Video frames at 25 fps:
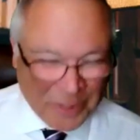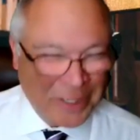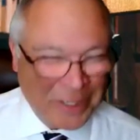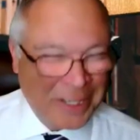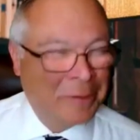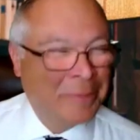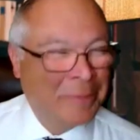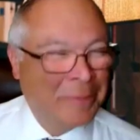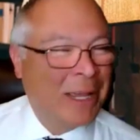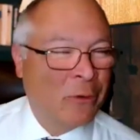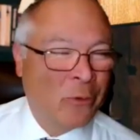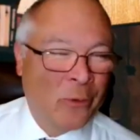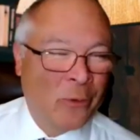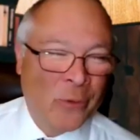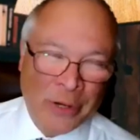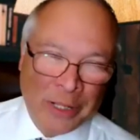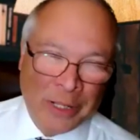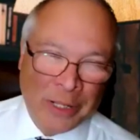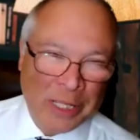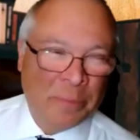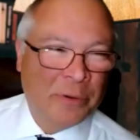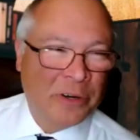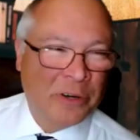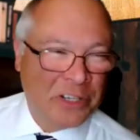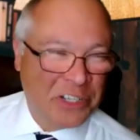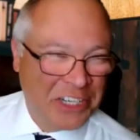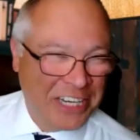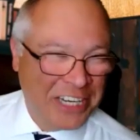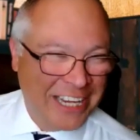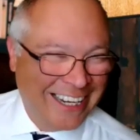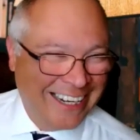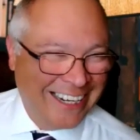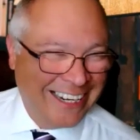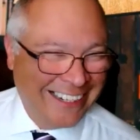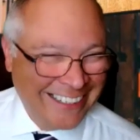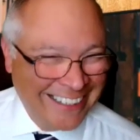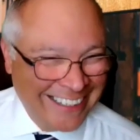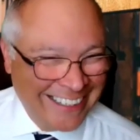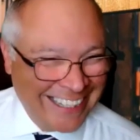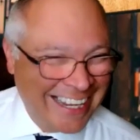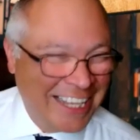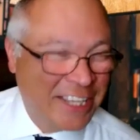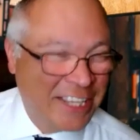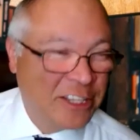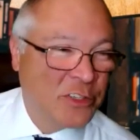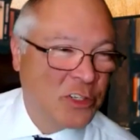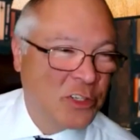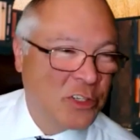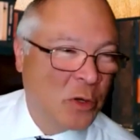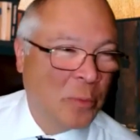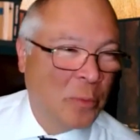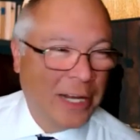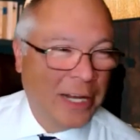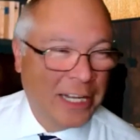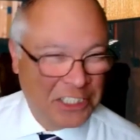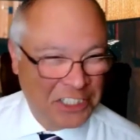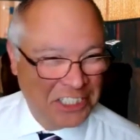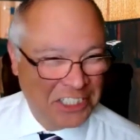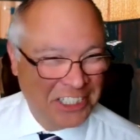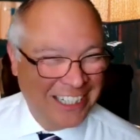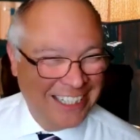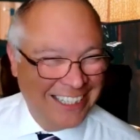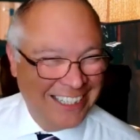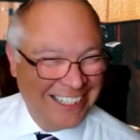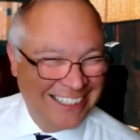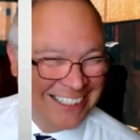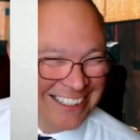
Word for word: Deb. Yeah, really appreciate it. Thank you so Take much. Care.